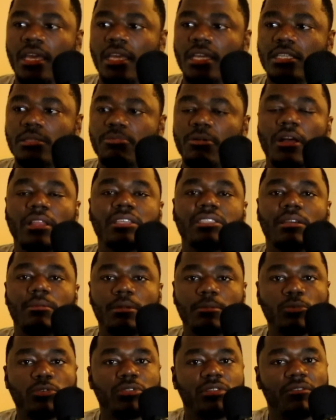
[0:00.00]
probably some of the
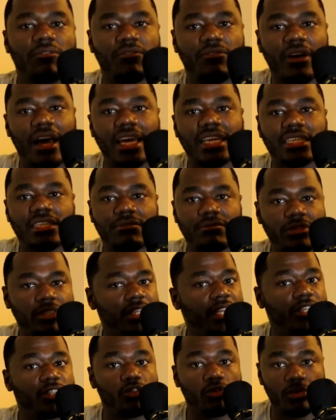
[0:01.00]
most divisive
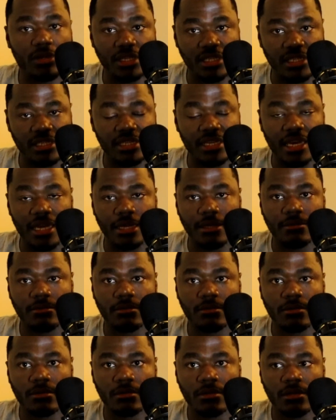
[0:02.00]
shit you can say.
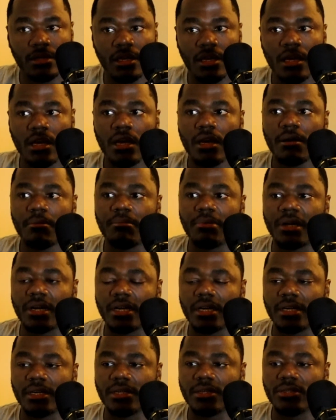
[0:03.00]

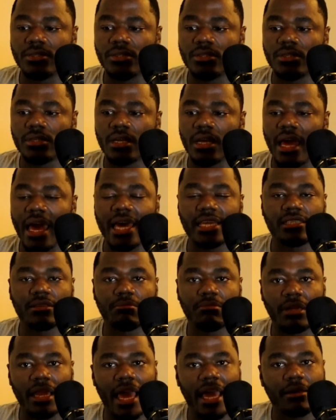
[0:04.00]
Because as a
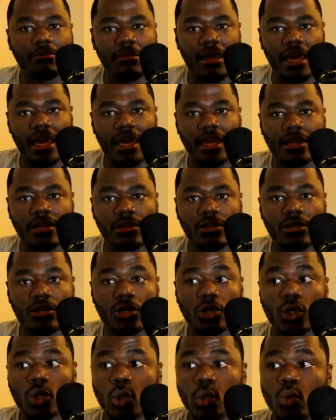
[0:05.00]
black man
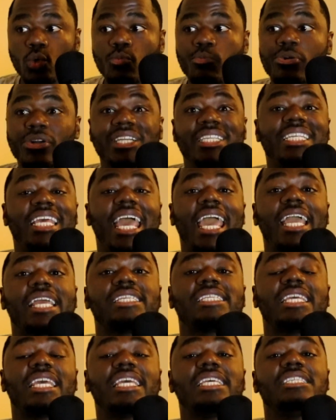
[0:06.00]
who
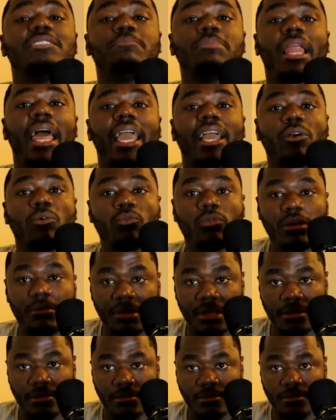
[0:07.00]
protects his black
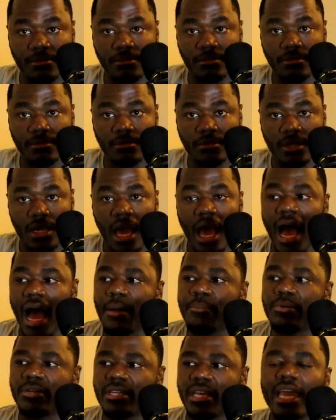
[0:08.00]
women, I
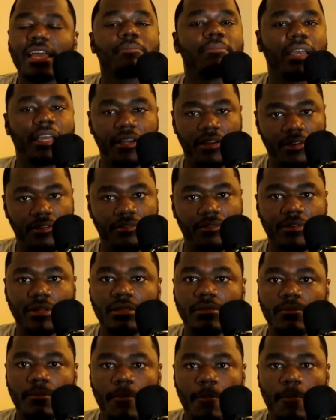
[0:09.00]
protect my girlfriend.